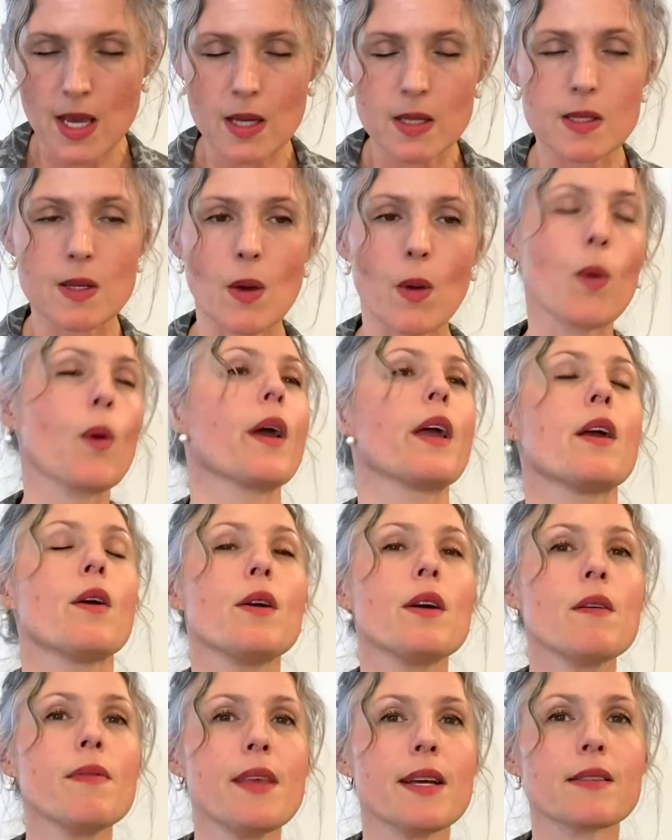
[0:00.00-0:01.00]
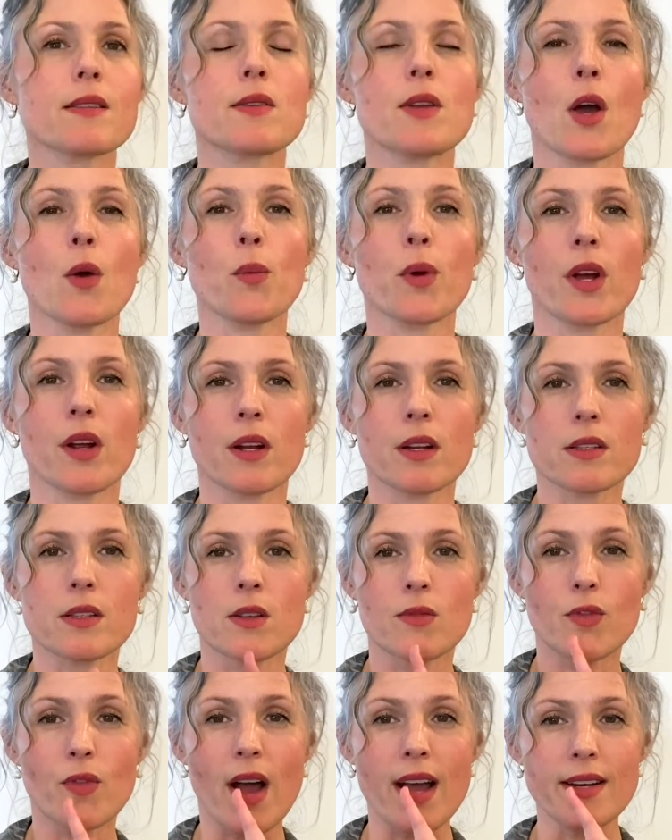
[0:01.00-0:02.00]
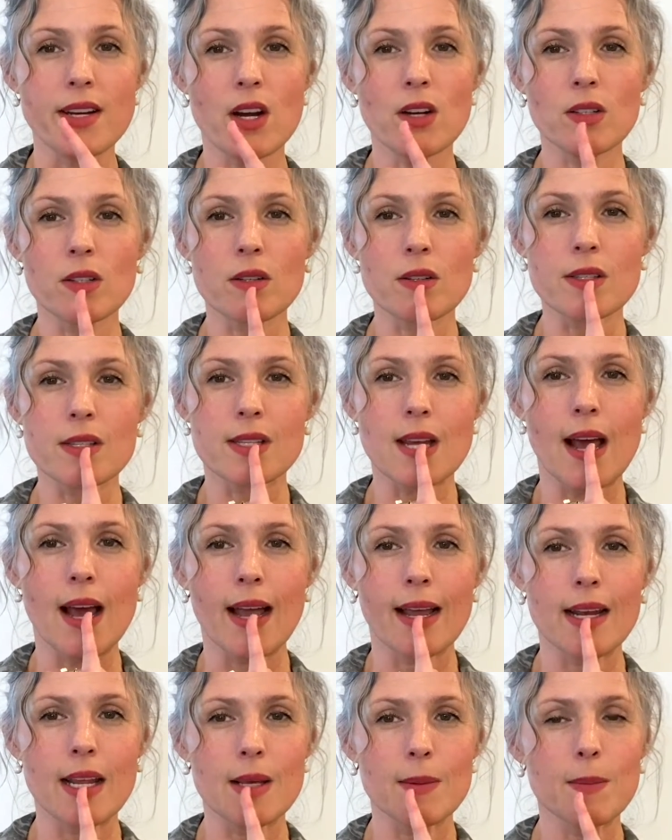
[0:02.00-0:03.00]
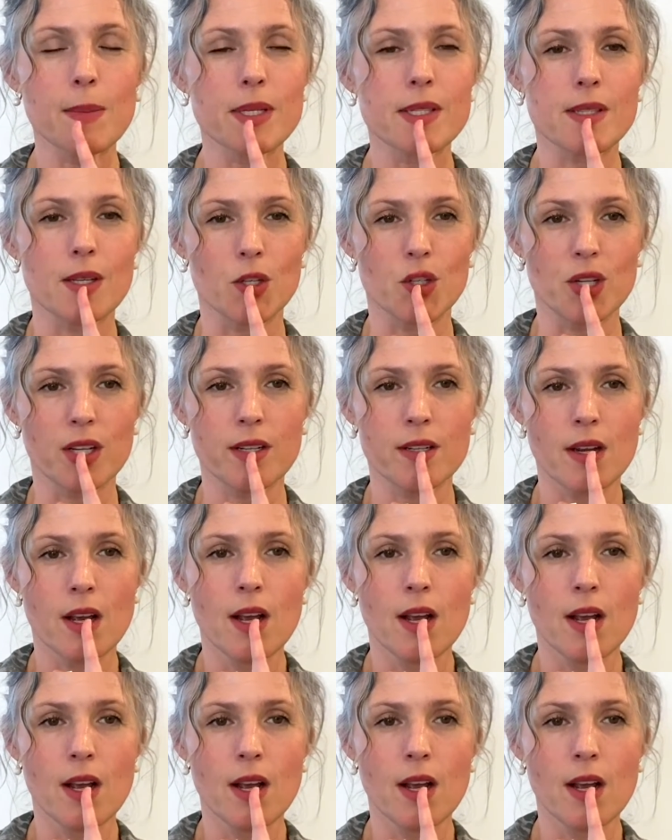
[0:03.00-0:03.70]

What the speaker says: So here on this note, we're gonna find our little tiny position.